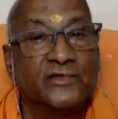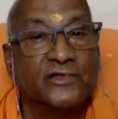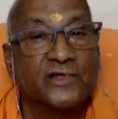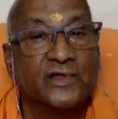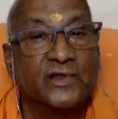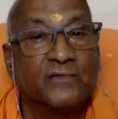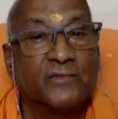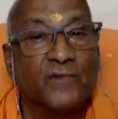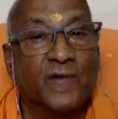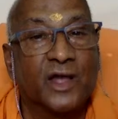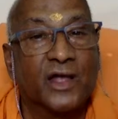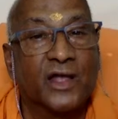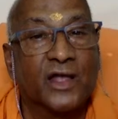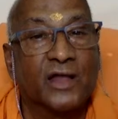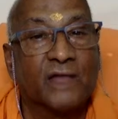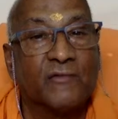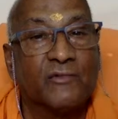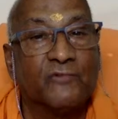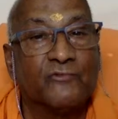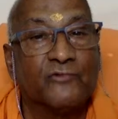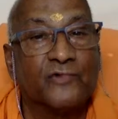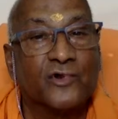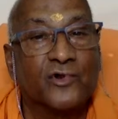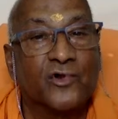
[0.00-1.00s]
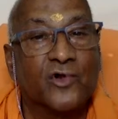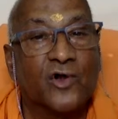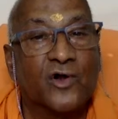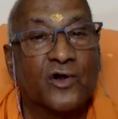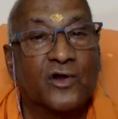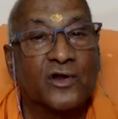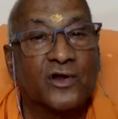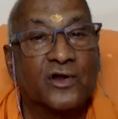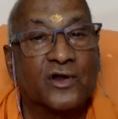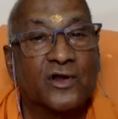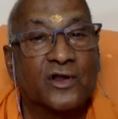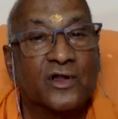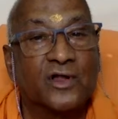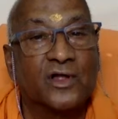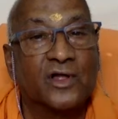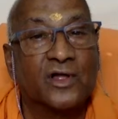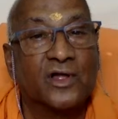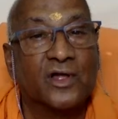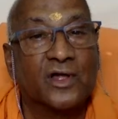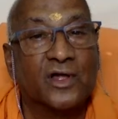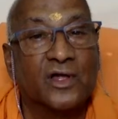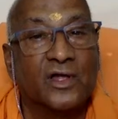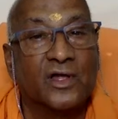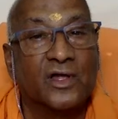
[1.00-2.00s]
Janma can be forgotten,
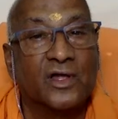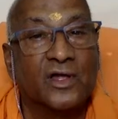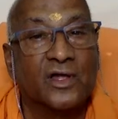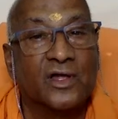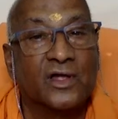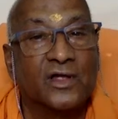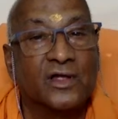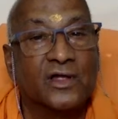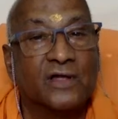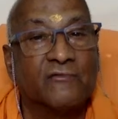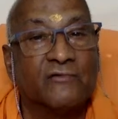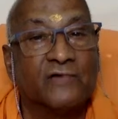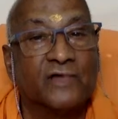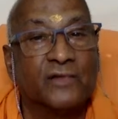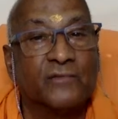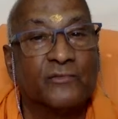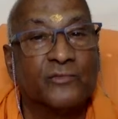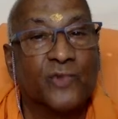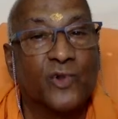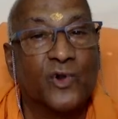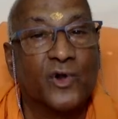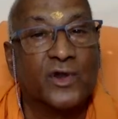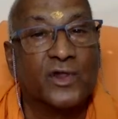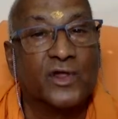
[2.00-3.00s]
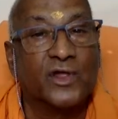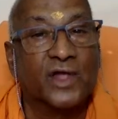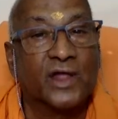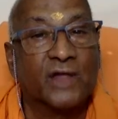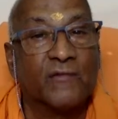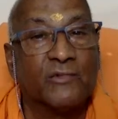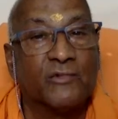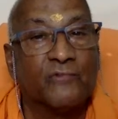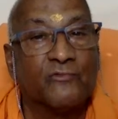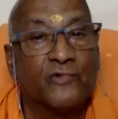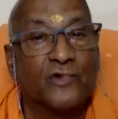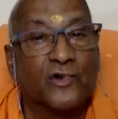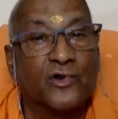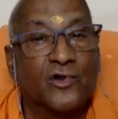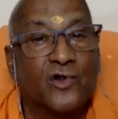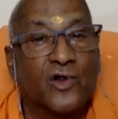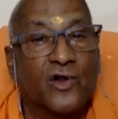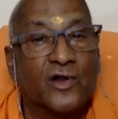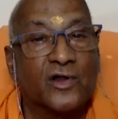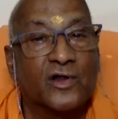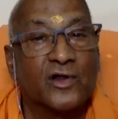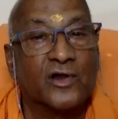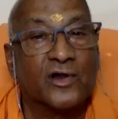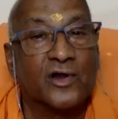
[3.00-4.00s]
a given body can be
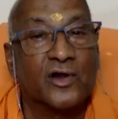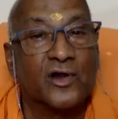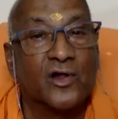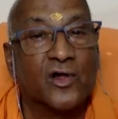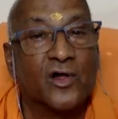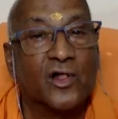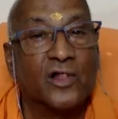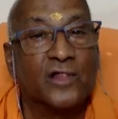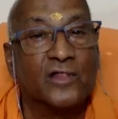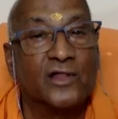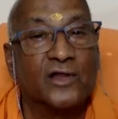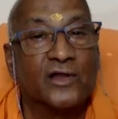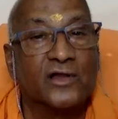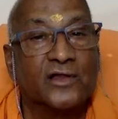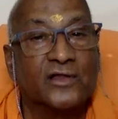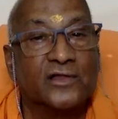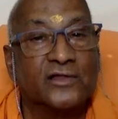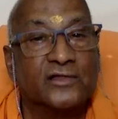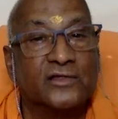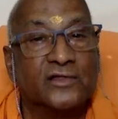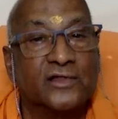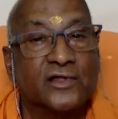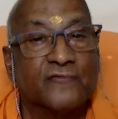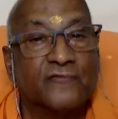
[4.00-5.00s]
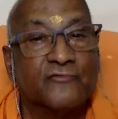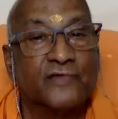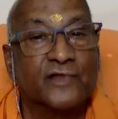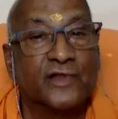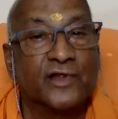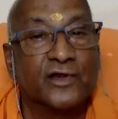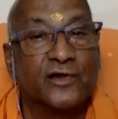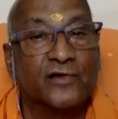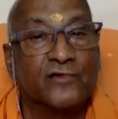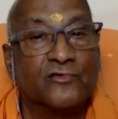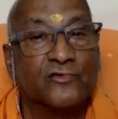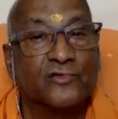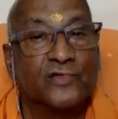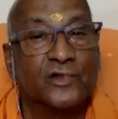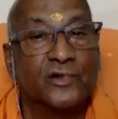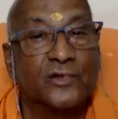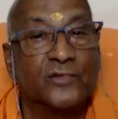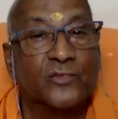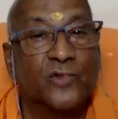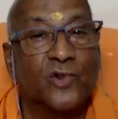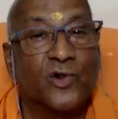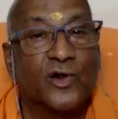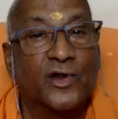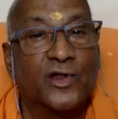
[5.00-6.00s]
forgotten, and all that is referring to that
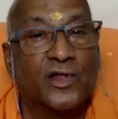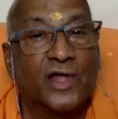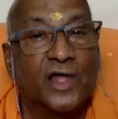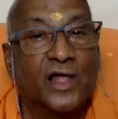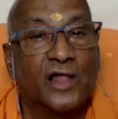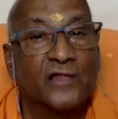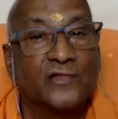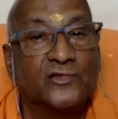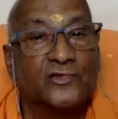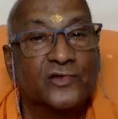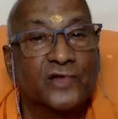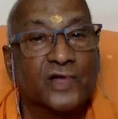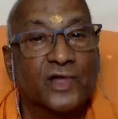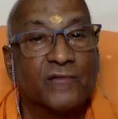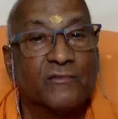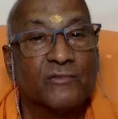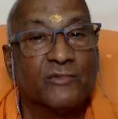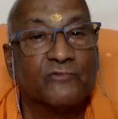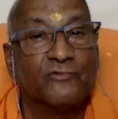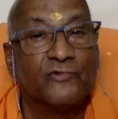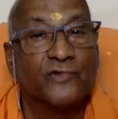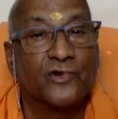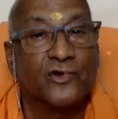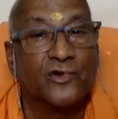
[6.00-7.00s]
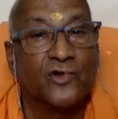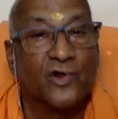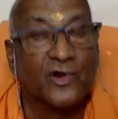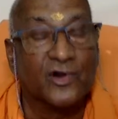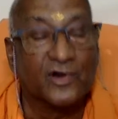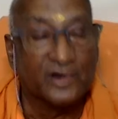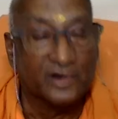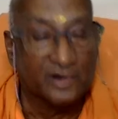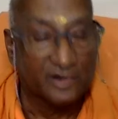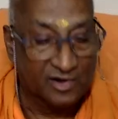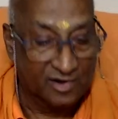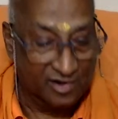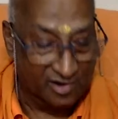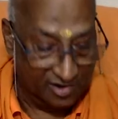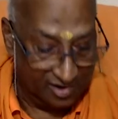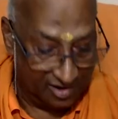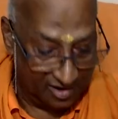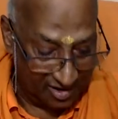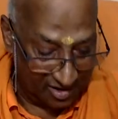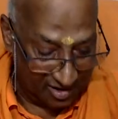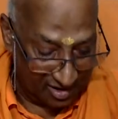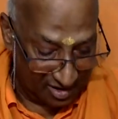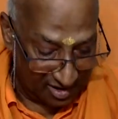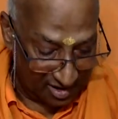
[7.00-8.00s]
body also can be forgotten.
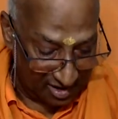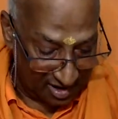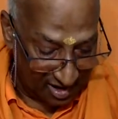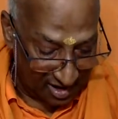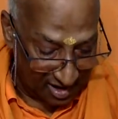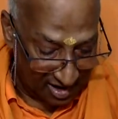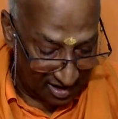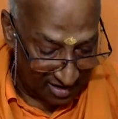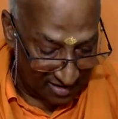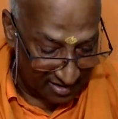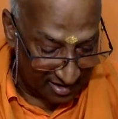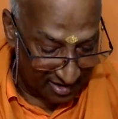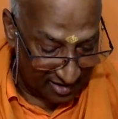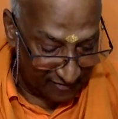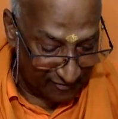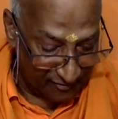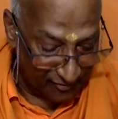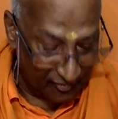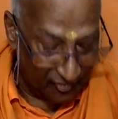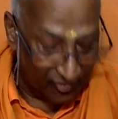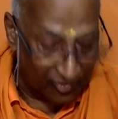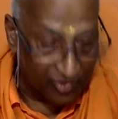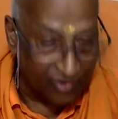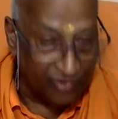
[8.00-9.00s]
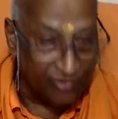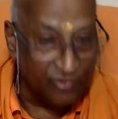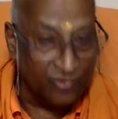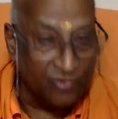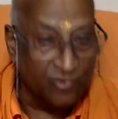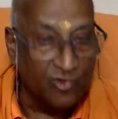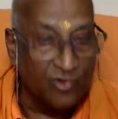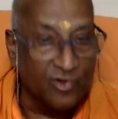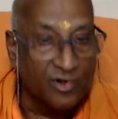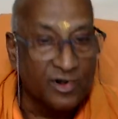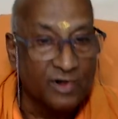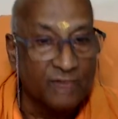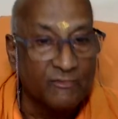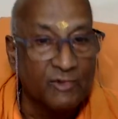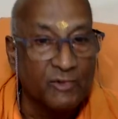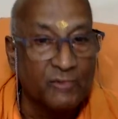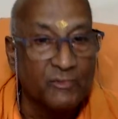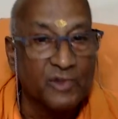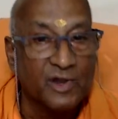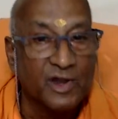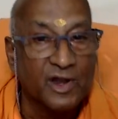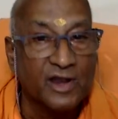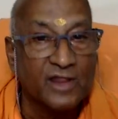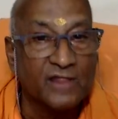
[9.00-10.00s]
And therefore, you don't
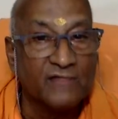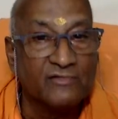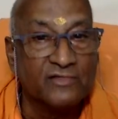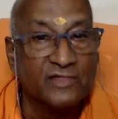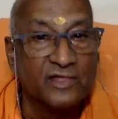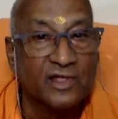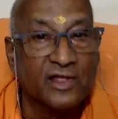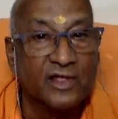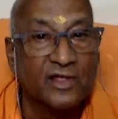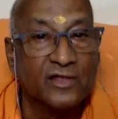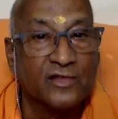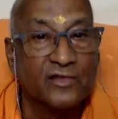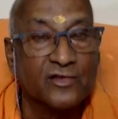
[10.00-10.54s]
remember anything.